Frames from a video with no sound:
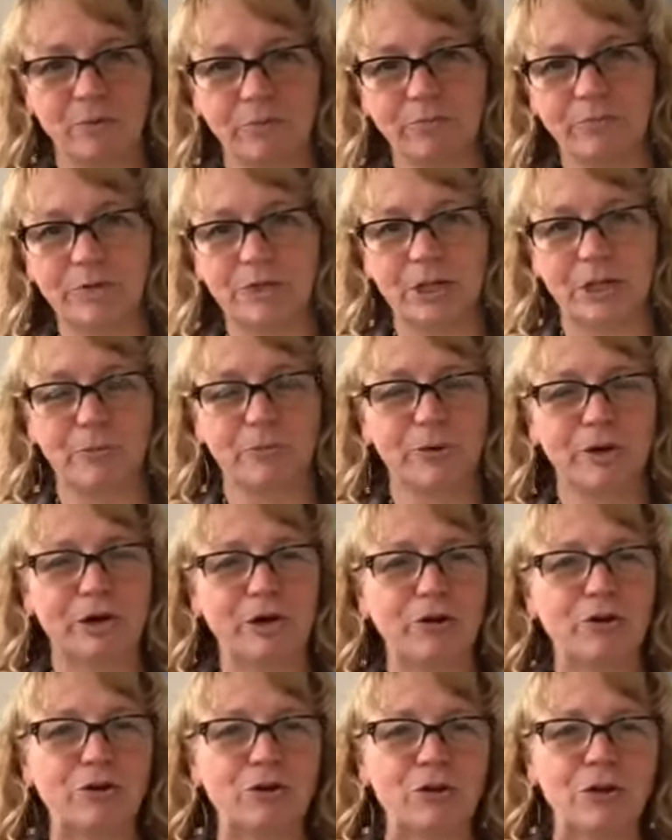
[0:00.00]

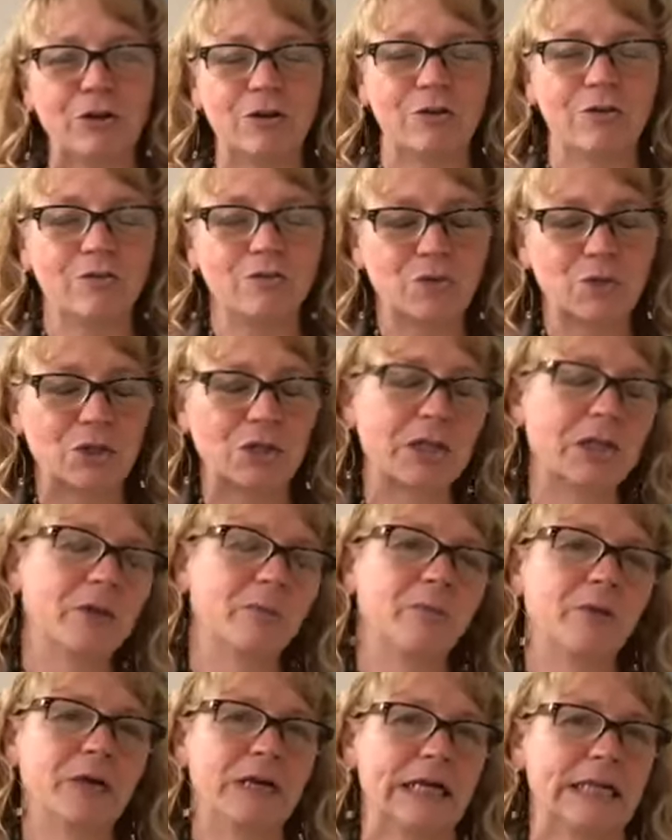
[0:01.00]
celebrating early or if you're
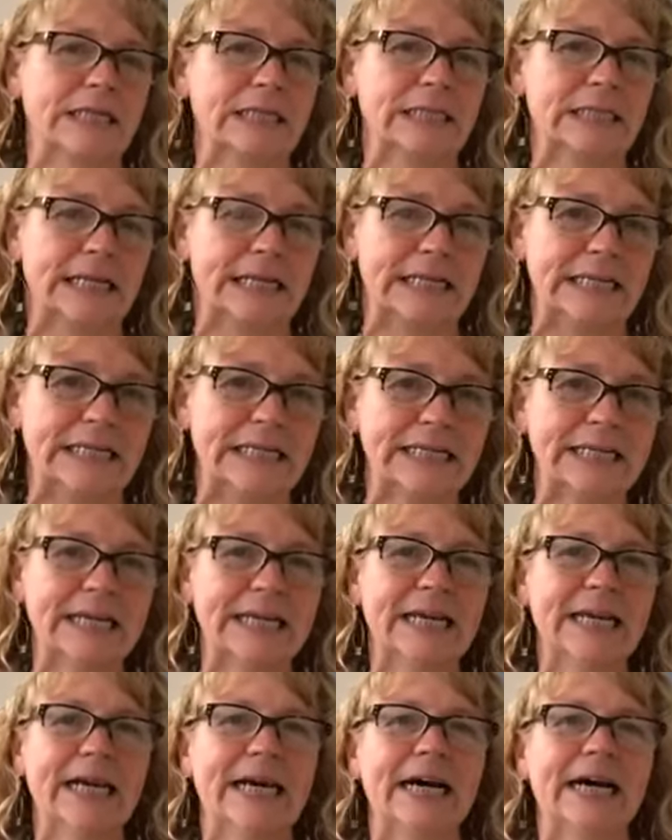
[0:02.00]
celebrating late.
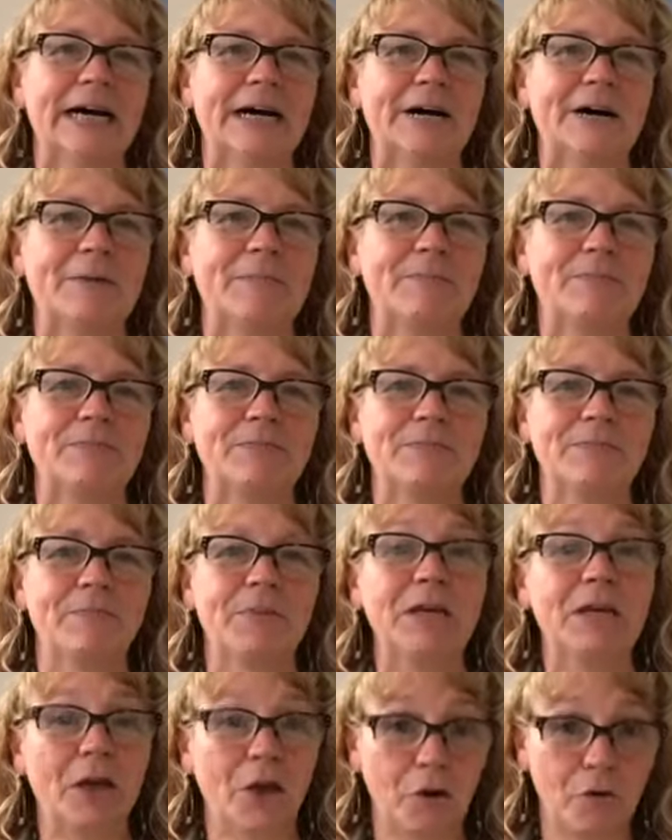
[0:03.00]

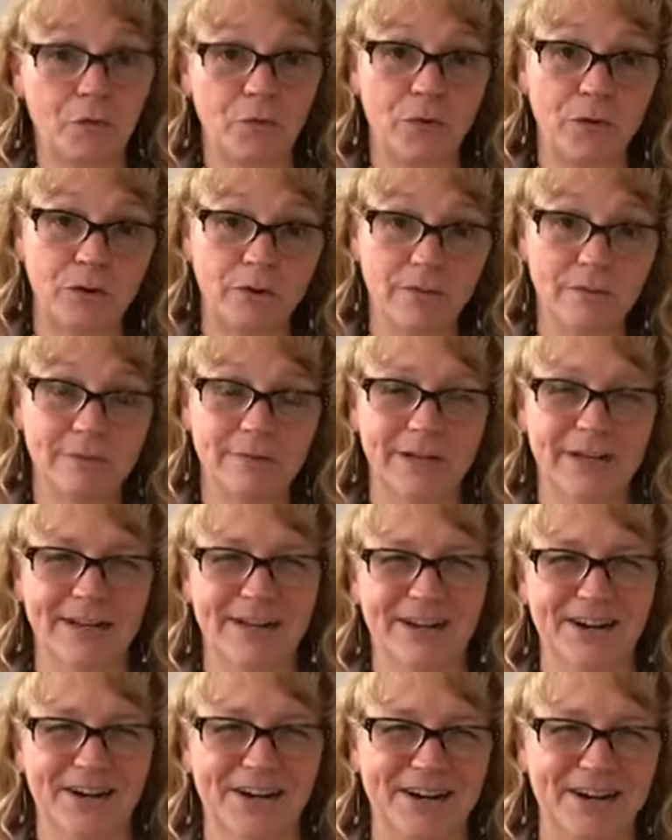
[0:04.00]
Be careful.
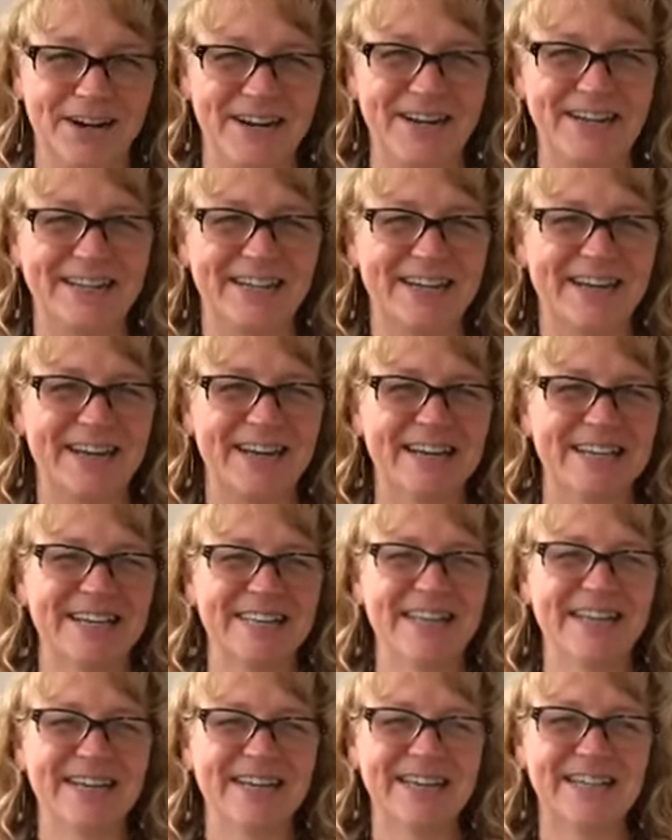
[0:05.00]
All right, guys,
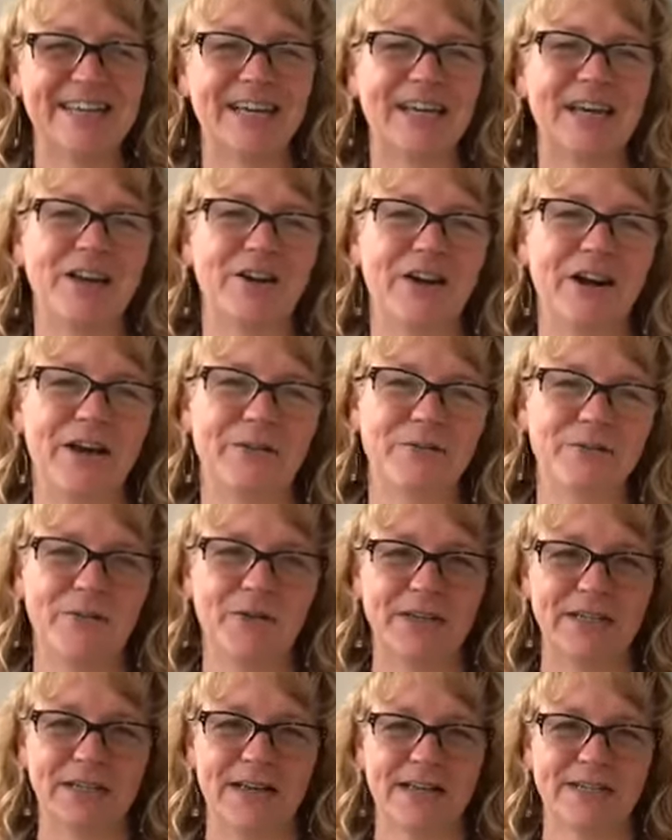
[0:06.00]
take care and have a
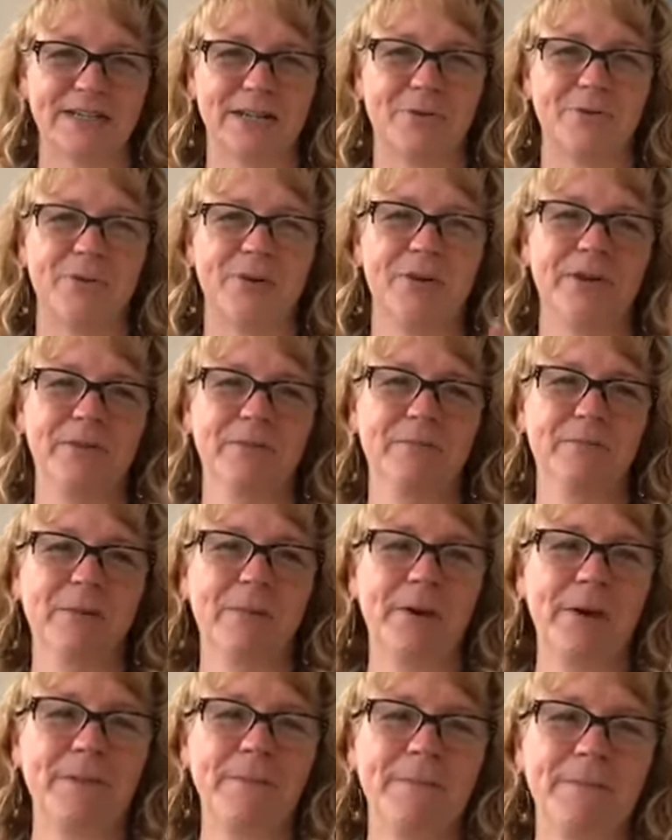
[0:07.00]
fantastic week.
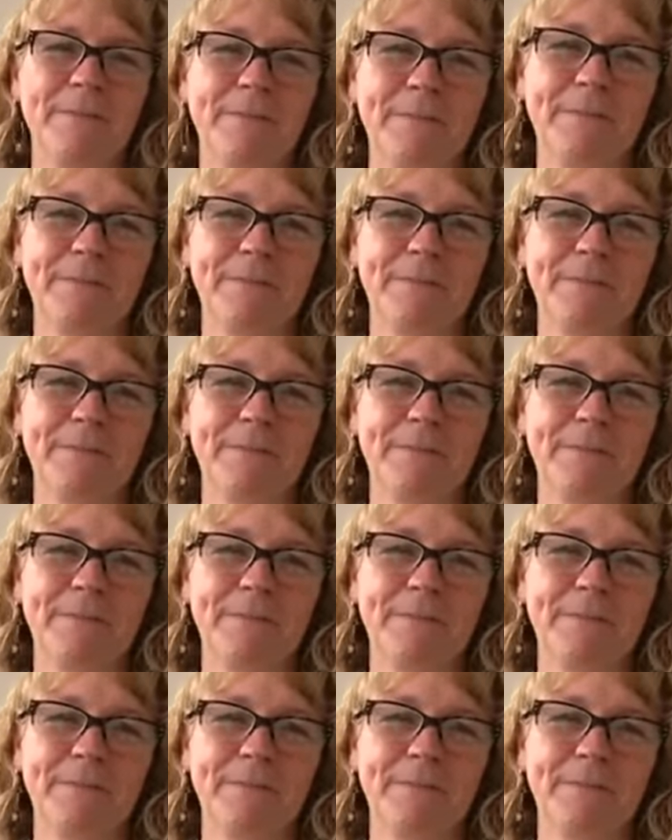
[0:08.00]
Bye-bye.